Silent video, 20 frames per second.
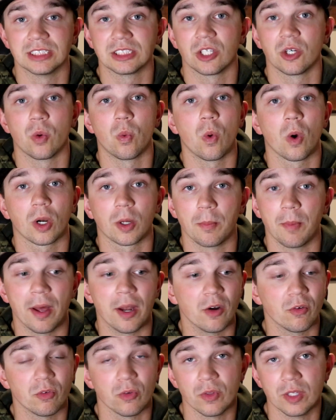going to work
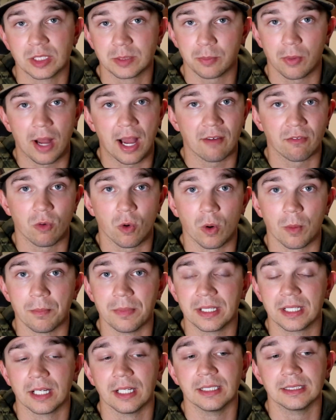better for this platform,
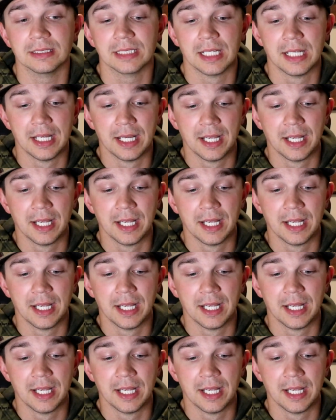because